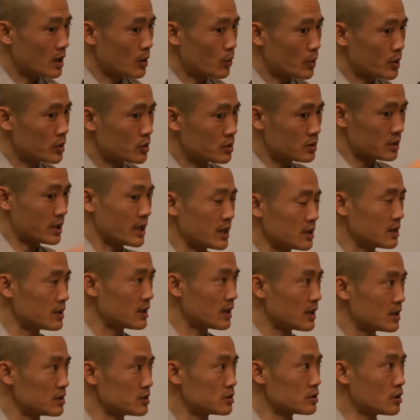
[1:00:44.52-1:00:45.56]
And when you take
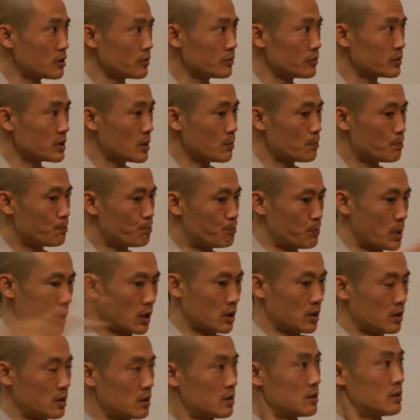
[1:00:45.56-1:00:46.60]
the hands off, then
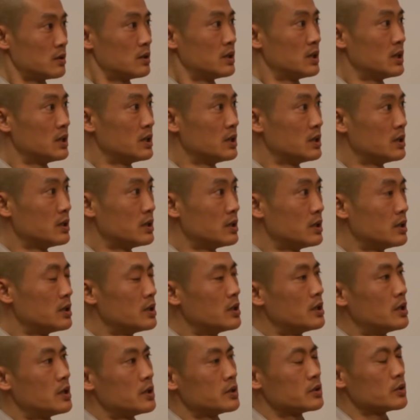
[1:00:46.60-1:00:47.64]
boom.
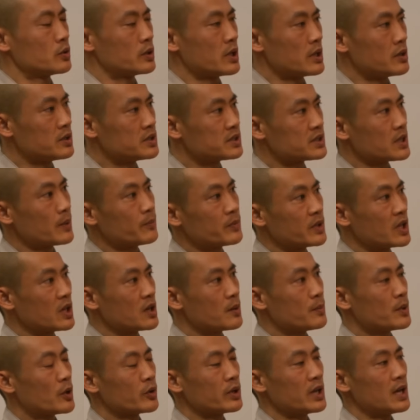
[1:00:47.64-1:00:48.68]
So there is something
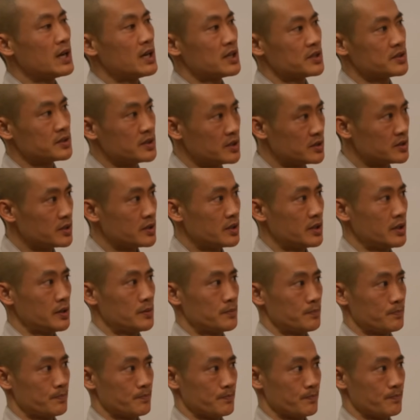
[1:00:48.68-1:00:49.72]
about elasticity.